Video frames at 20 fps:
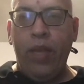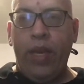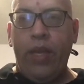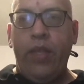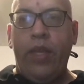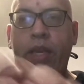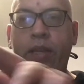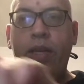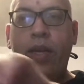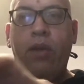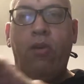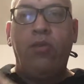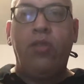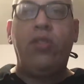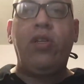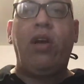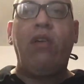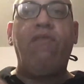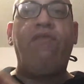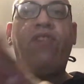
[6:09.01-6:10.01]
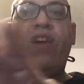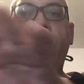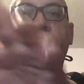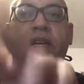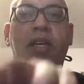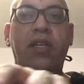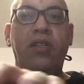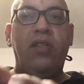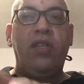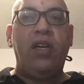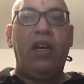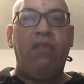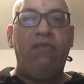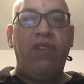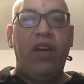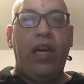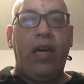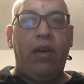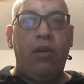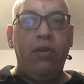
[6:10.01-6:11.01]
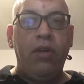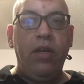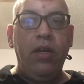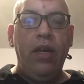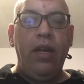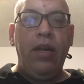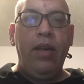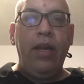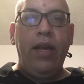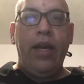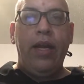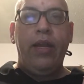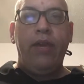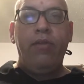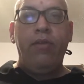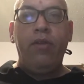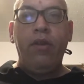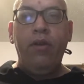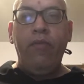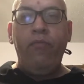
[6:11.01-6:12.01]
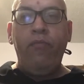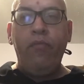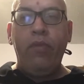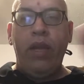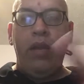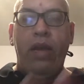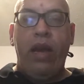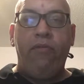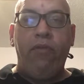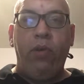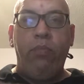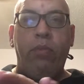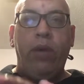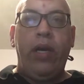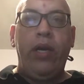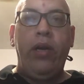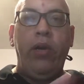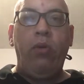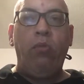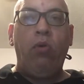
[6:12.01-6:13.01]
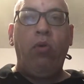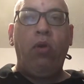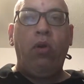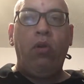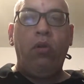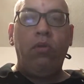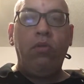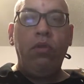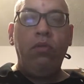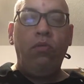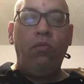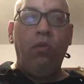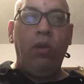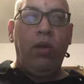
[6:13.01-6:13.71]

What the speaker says: And then they'll start finding stuff out, and everybody will